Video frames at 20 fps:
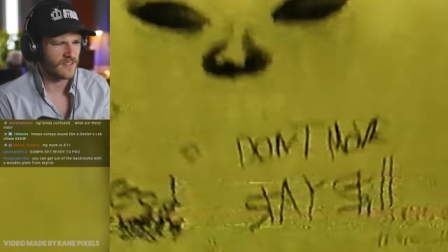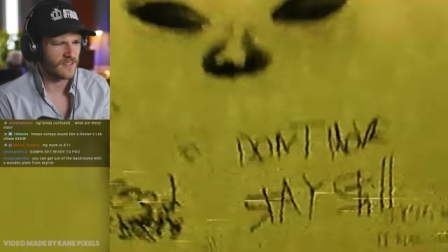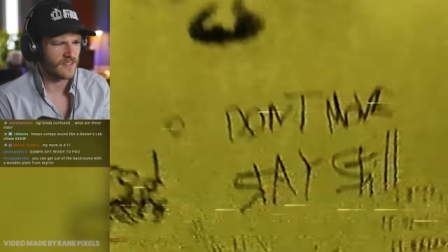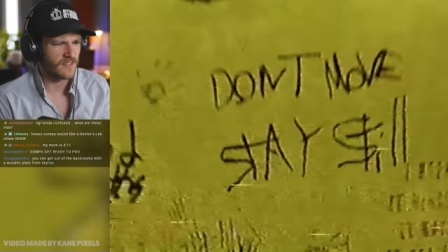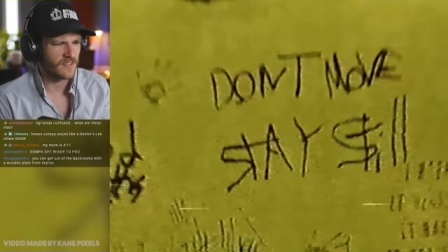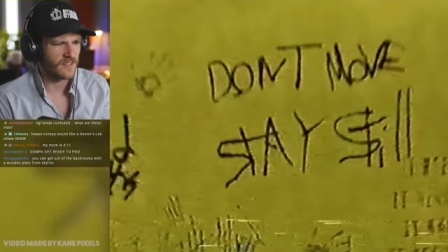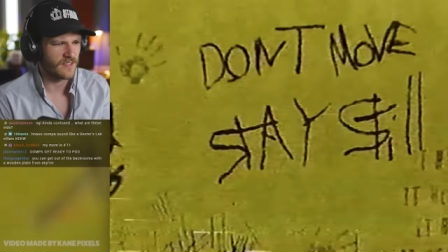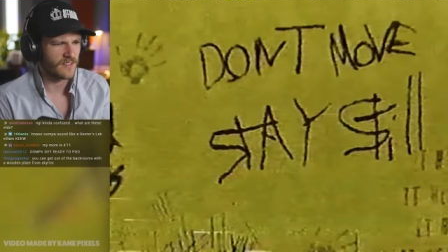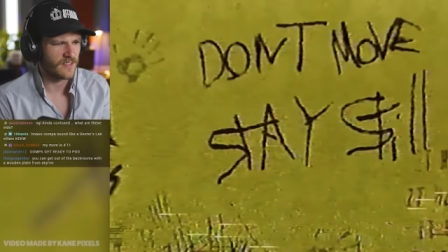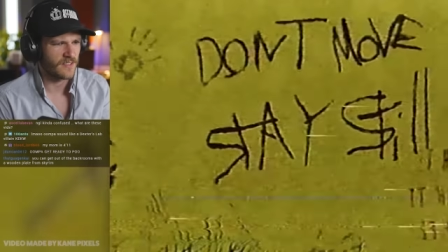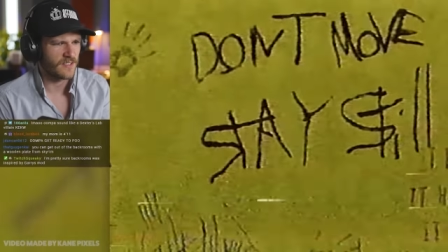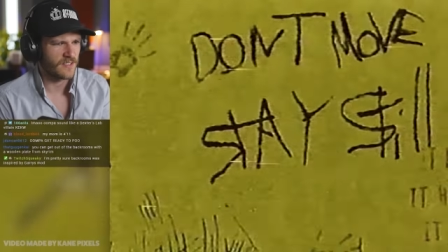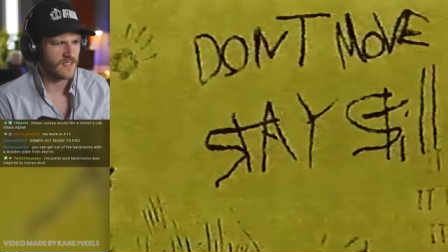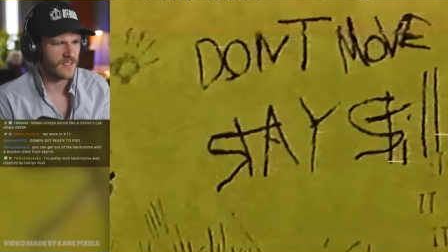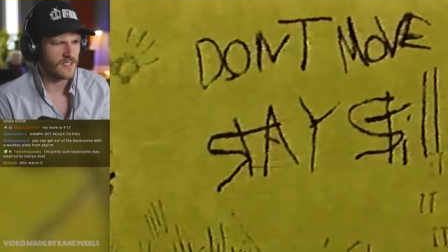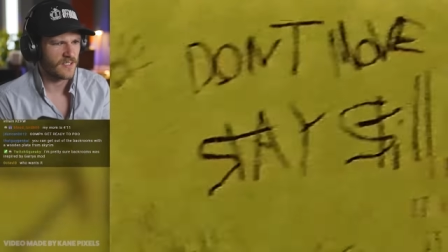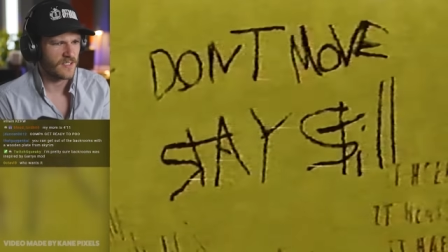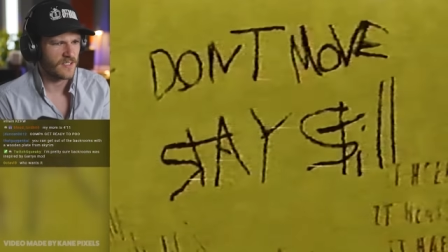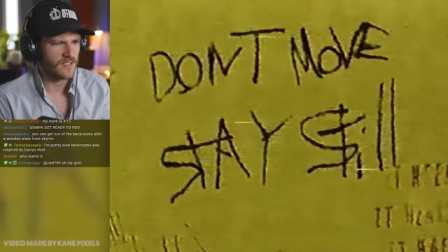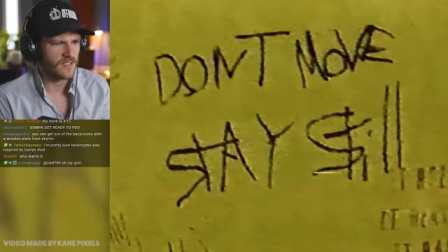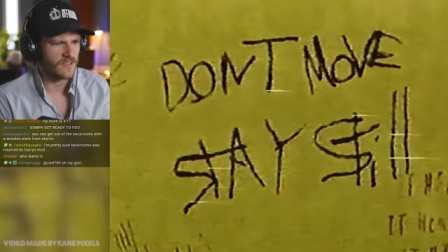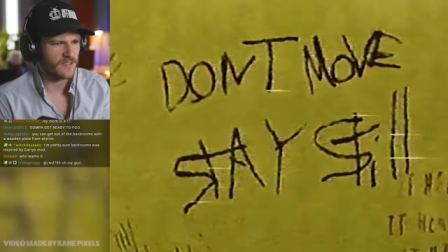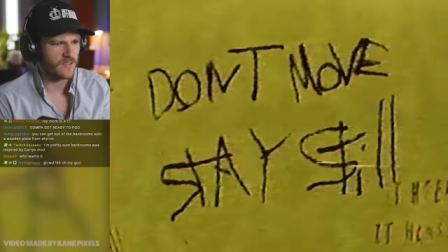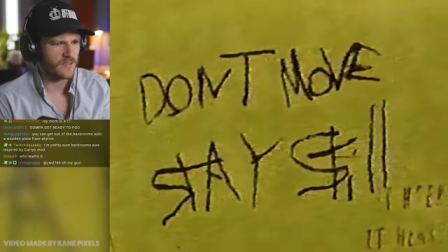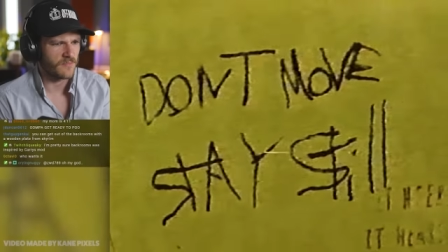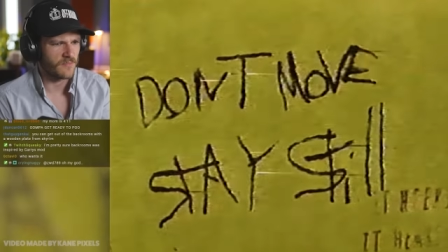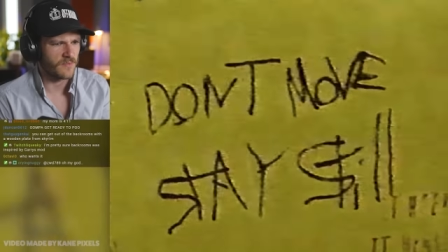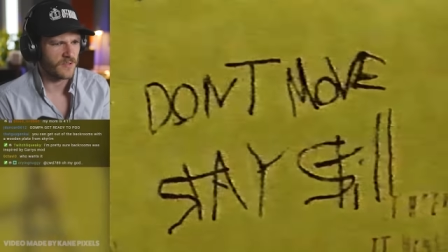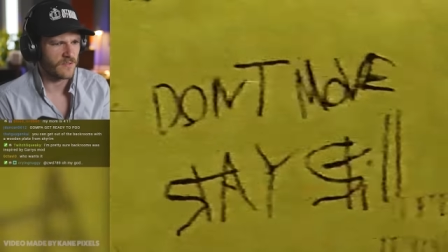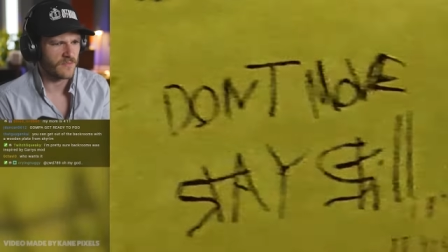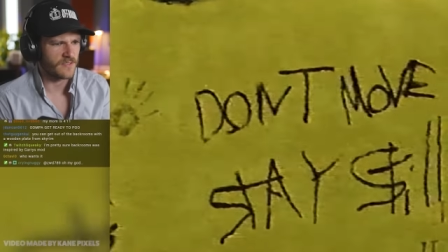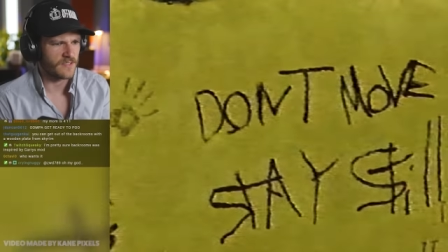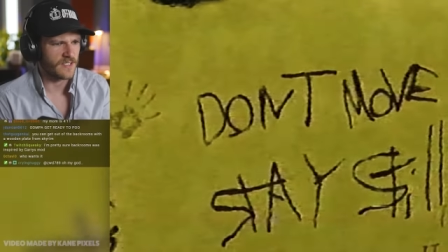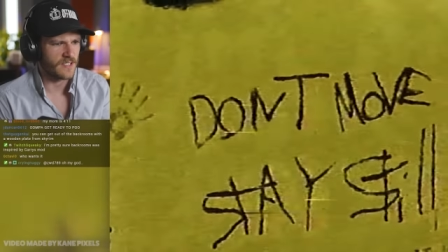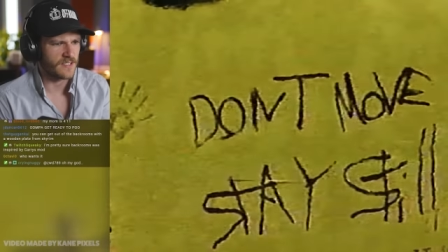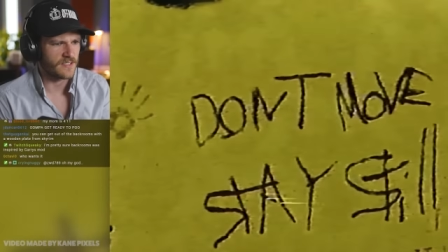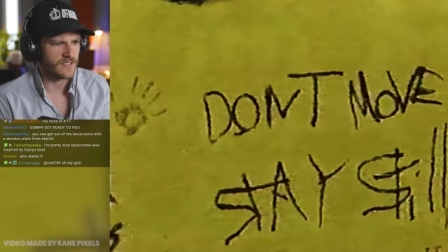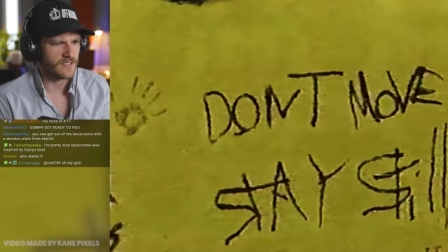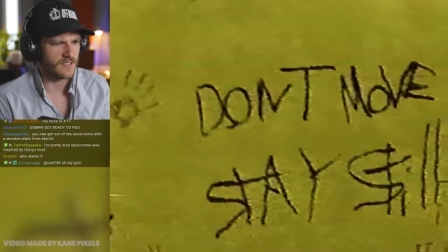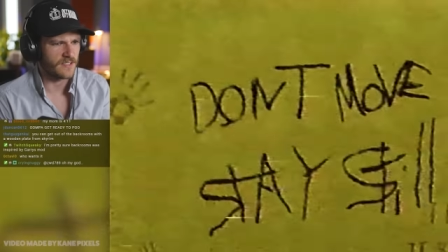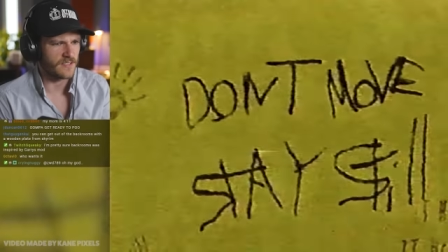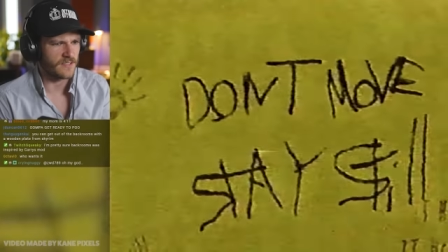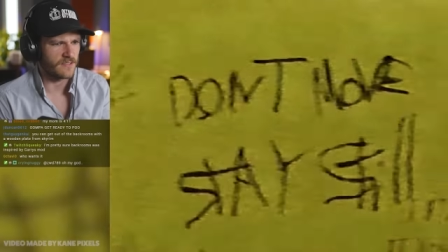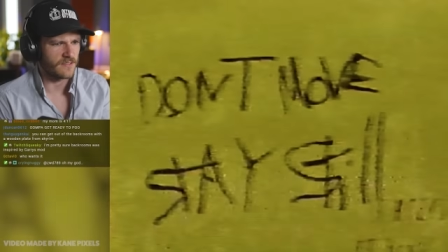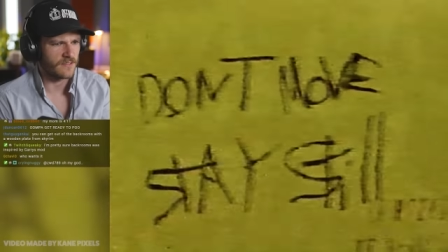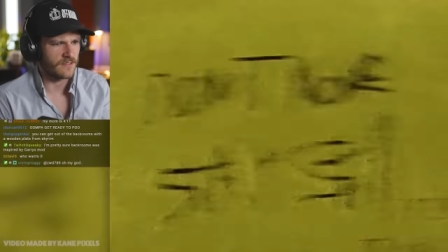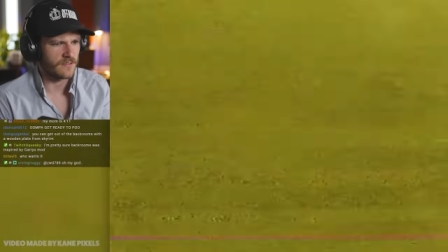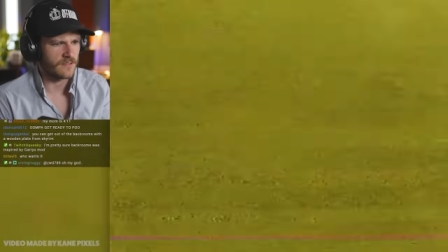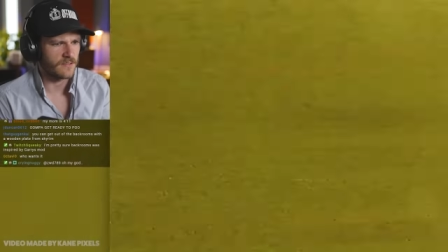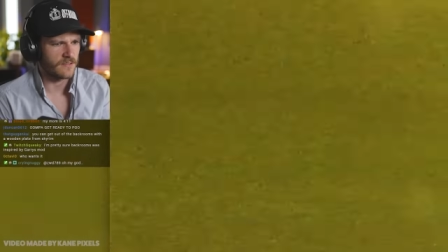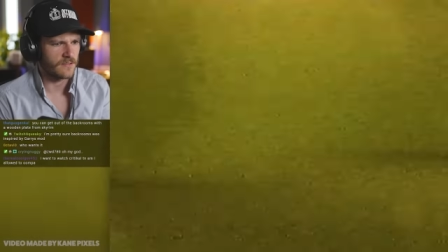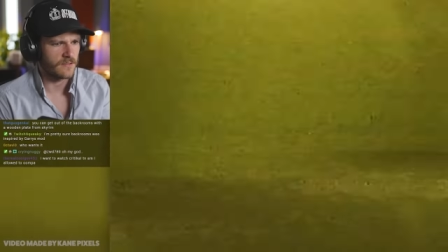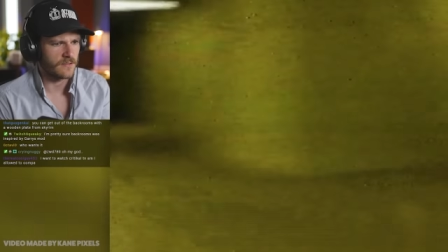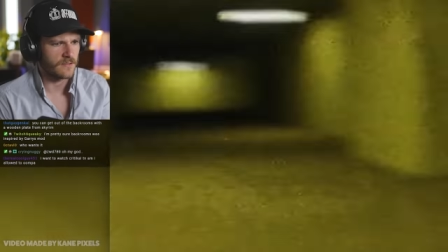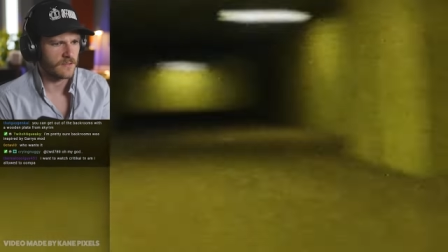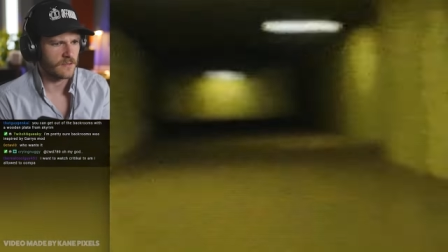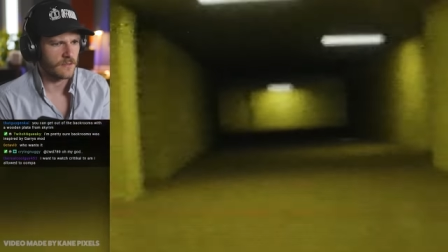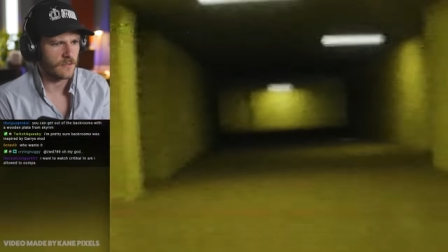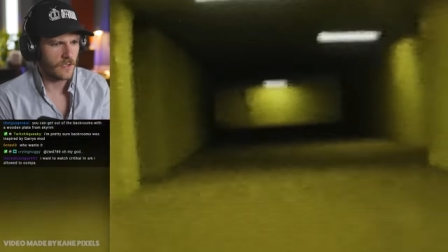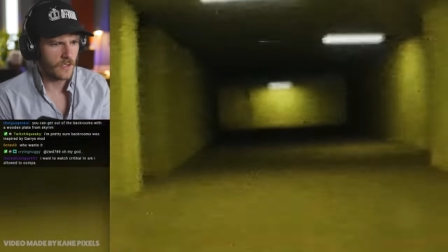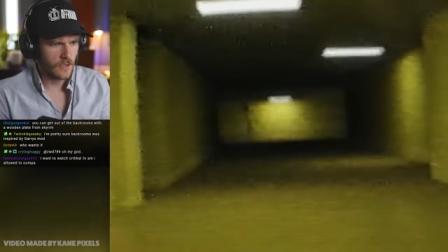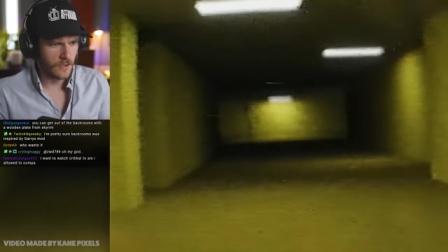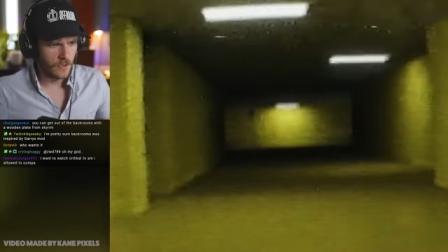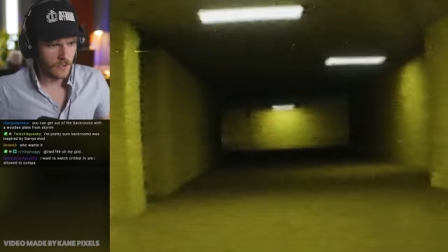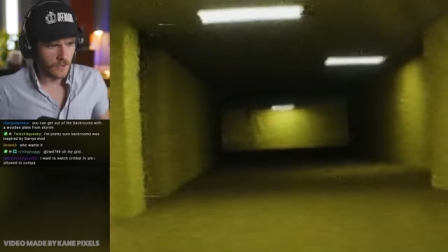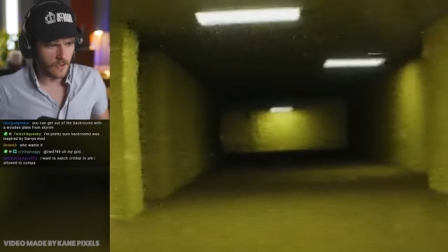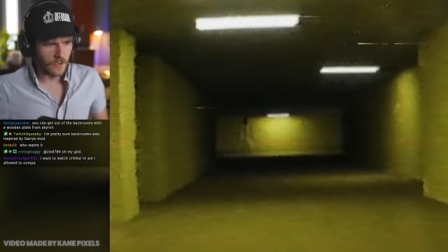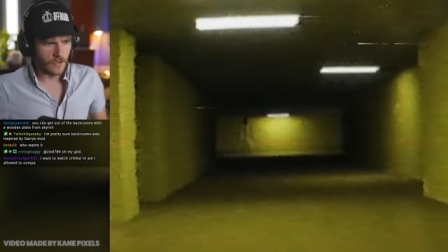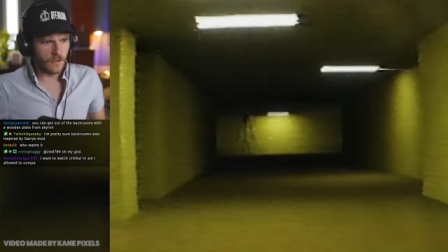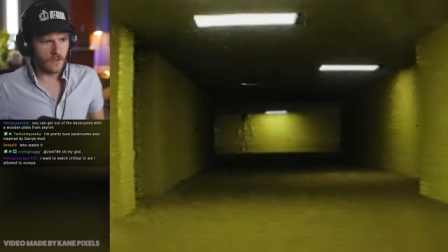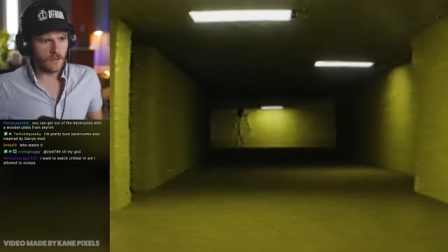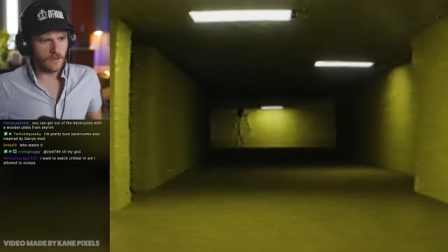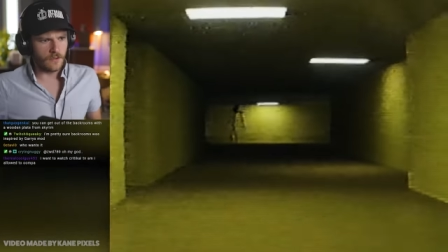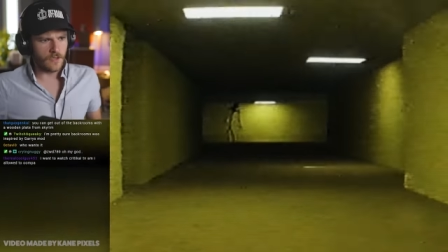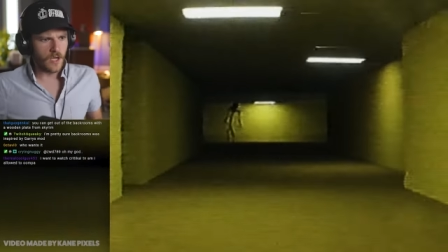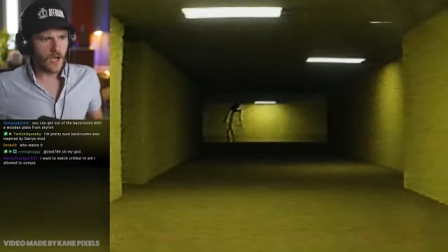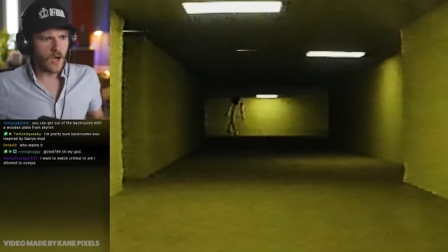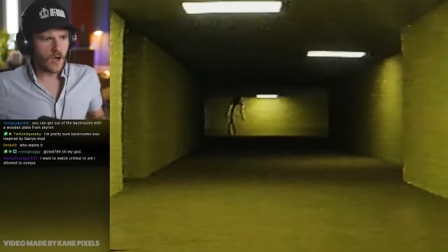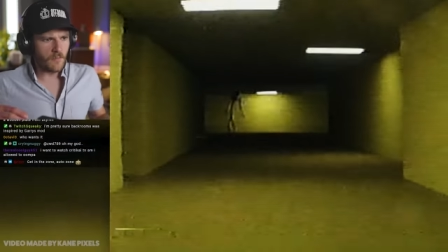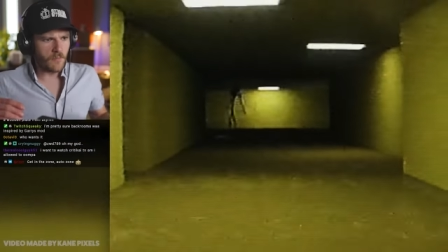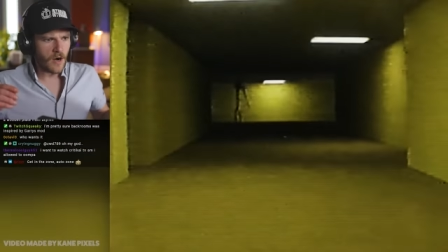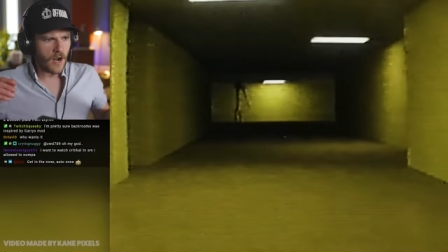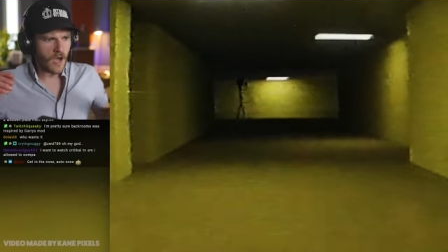Don't move, don't move stay still. Oh, no,